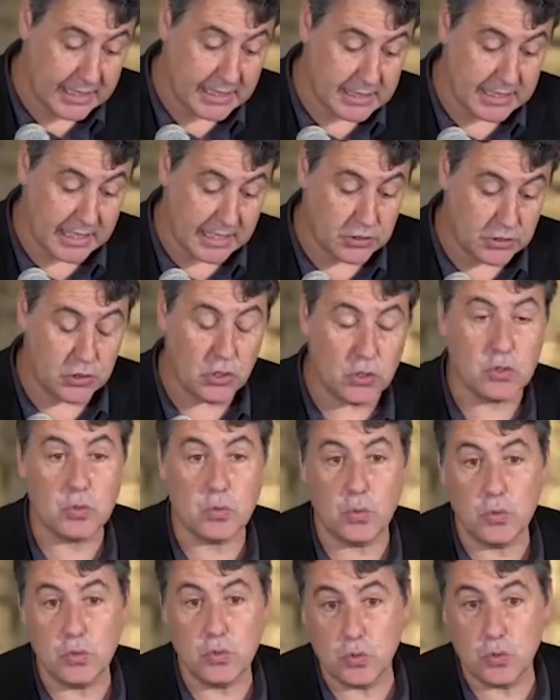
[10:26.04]
of the
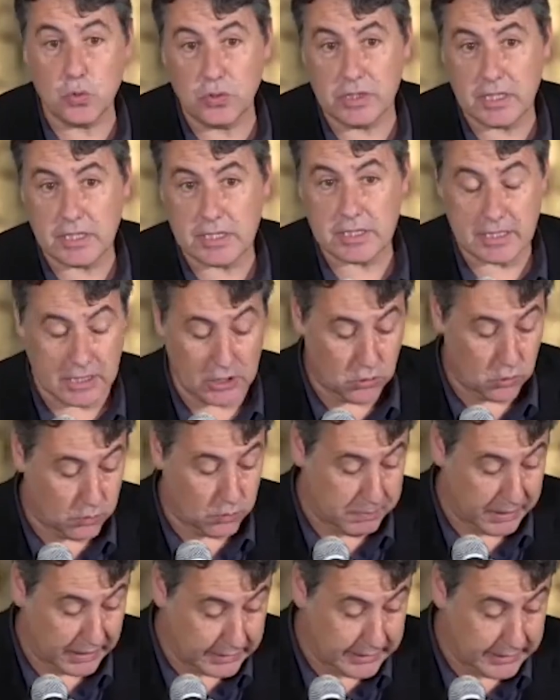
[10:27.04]
fact that we must
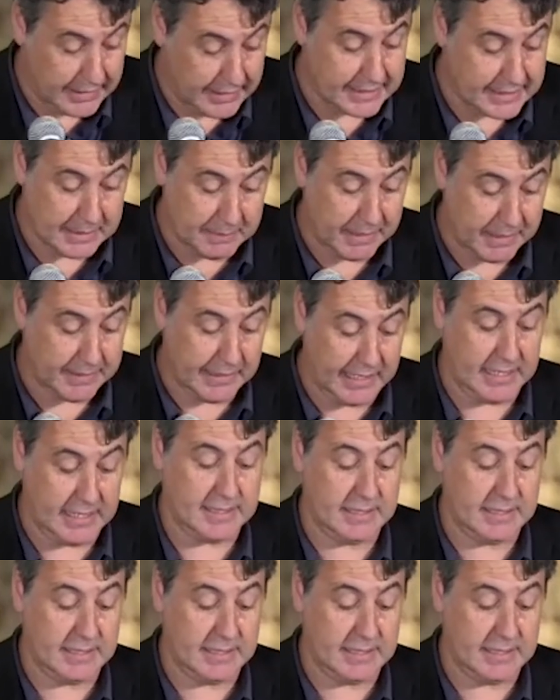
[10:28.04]
keep moving.